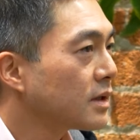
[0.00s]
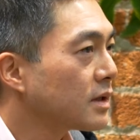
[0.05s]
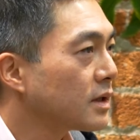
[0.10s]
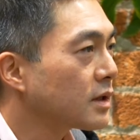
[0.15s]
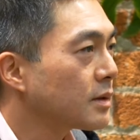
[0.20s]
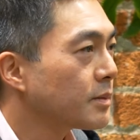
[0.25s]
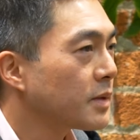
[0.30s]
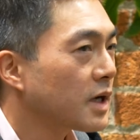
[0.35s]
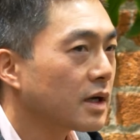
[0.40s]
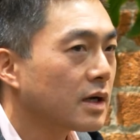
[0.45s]

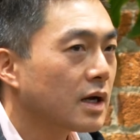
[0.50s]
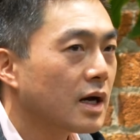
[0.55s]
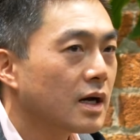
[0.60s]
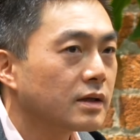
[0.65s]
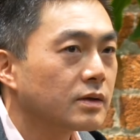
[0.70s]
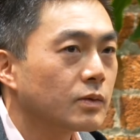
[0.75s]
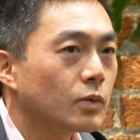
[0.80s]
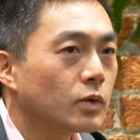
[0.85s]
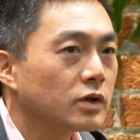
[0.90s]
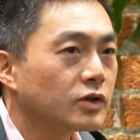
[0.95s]
Think about
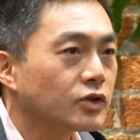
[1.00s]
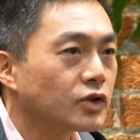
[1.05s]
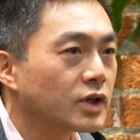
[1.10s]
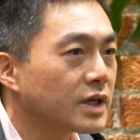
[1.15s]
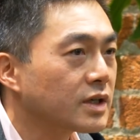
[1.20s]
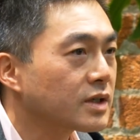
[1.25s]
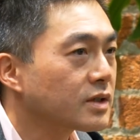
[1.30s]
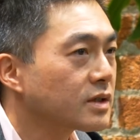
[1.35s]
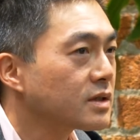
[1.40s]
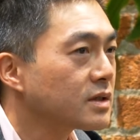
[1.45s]
how the world
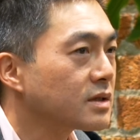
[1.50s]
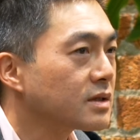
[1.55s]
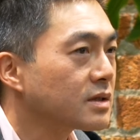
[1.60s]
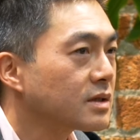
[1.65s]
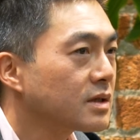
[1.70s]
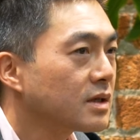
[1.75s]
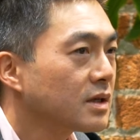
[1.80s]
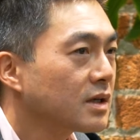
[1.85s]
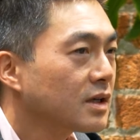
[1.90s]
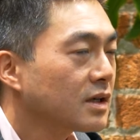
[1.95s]

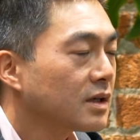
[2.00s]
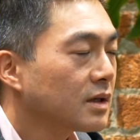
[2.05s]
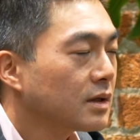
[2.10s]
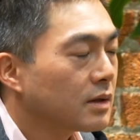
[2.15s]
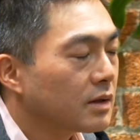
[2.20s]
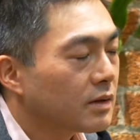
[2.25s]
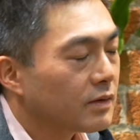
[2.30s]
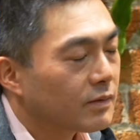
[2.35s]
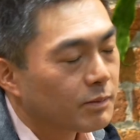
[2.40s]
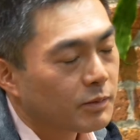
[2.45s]
changes
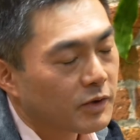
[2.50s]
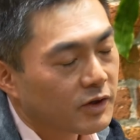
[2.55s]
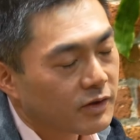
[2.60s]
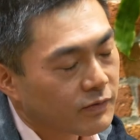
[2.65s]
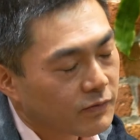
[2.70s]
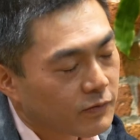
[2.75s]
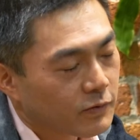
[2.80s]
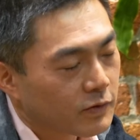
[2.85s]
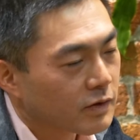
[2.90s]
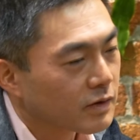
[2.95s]

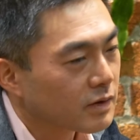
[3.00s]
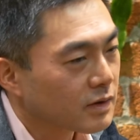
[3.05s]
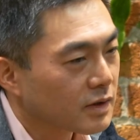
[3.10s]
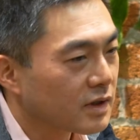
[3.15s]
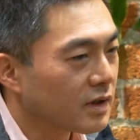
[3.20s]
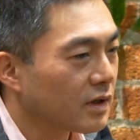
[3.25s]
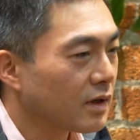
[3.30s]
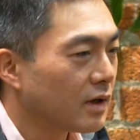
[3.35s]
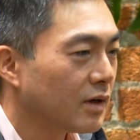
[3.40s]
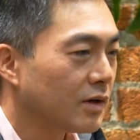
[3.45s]
both for
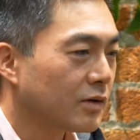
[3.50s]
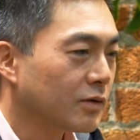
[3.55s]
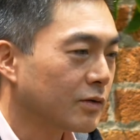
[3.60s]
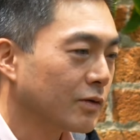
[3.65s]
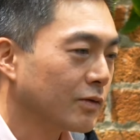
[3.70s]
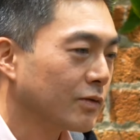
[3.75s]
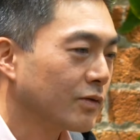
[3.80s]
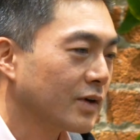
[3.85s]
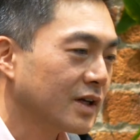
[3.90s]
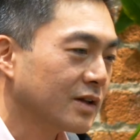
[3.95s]
you know oh
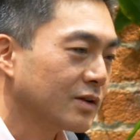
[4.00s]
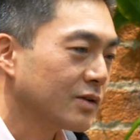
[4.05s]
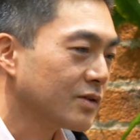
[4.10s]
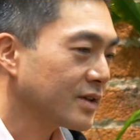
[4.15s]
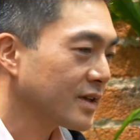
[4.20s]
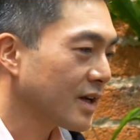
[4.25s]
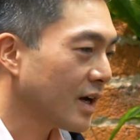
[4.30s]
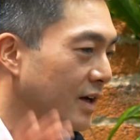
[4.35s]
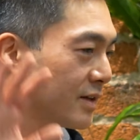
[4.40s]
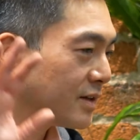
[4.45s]
great
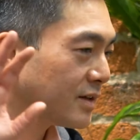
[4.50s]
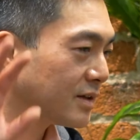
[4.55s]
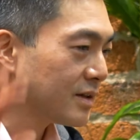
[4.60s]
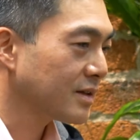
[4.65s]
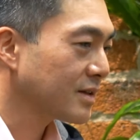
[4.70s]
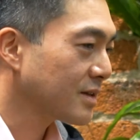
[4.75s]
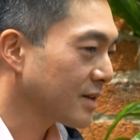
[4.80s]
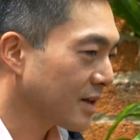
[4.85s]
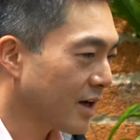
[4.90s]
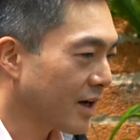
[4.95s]
those
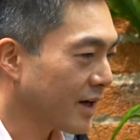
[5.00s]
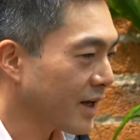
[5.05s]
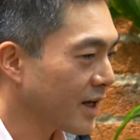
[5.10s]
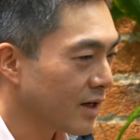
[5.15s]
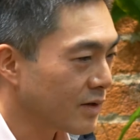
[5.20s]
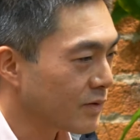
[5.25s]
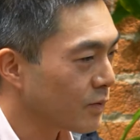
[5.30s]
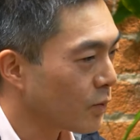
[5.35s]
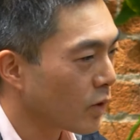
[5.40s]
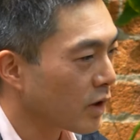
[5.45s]
ideas i
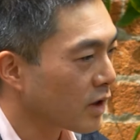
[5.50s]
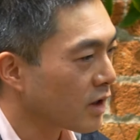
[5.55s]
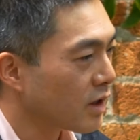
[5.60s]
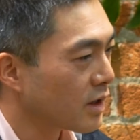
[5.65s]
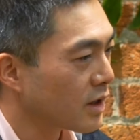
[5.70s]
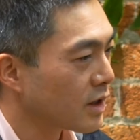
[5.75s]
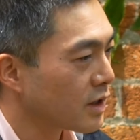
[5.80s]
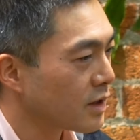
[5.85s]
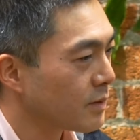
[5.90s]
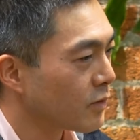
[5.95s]
can't work
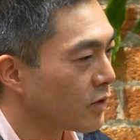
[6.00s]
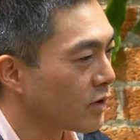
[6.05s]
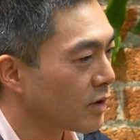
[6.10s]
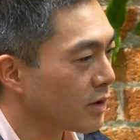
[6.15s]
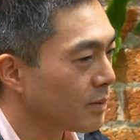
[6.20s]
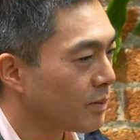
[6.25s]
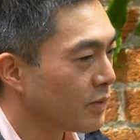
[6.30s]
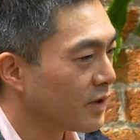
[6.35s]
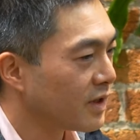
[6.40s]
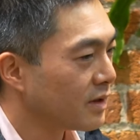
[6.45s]
on
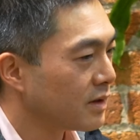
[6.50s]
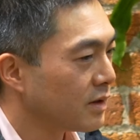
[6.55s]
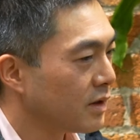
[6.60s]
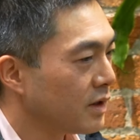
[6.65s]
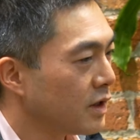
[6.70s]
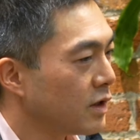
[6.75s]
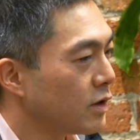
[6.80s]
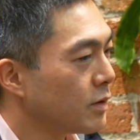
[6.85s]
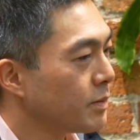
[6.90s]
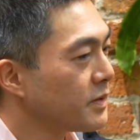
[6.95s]
anymore but
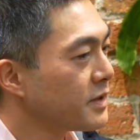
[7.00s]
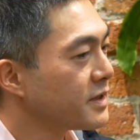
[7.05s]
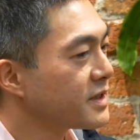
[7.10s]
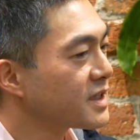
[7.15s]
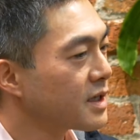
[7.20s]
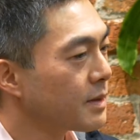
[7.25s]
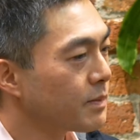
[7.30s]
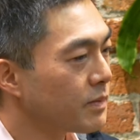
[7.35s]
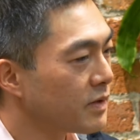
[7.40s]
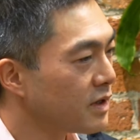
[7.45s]
it
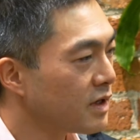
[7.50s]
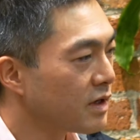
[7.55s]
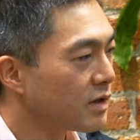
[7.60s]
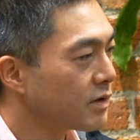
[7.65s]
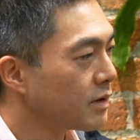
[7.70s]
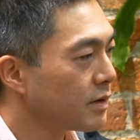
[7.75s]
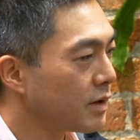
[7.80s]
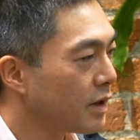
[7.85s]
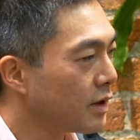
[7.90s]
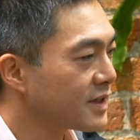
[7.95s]
opens up
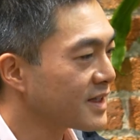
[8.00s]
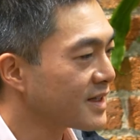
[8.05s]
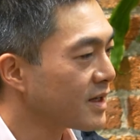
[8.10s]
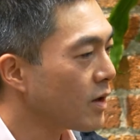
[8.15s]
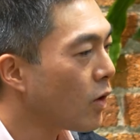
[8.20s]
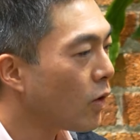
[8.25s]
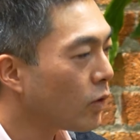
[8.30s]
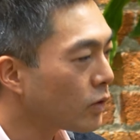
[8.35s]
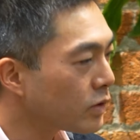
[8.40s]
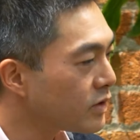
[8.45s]
another a
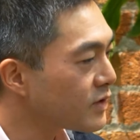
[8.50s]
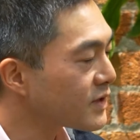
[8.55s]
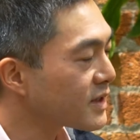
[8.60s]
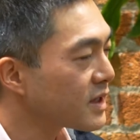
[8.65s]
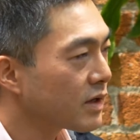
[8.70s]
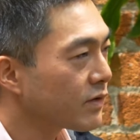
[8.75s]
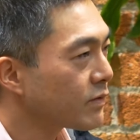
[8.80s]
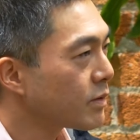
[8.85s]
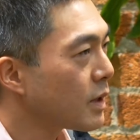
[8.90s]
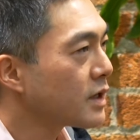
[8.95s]
whole new
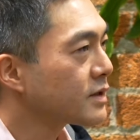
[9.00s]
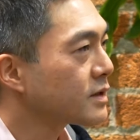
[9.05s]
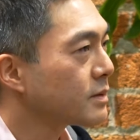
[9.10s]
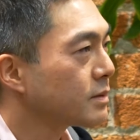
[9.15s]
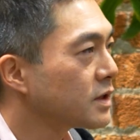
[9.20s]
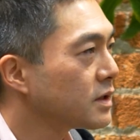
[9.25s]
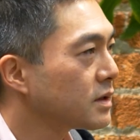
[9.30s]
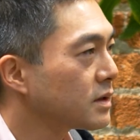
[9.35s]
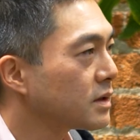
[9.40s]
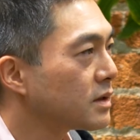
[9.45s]
set of
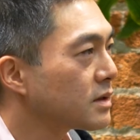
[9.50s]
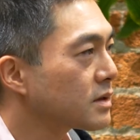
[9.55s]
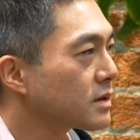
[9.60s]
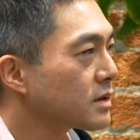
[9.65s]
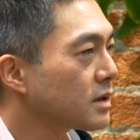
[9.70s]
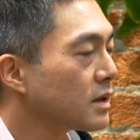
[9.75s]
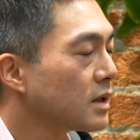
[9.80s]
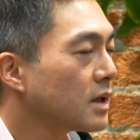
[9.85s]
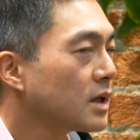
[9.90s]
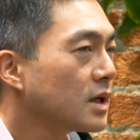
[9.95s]
possibilities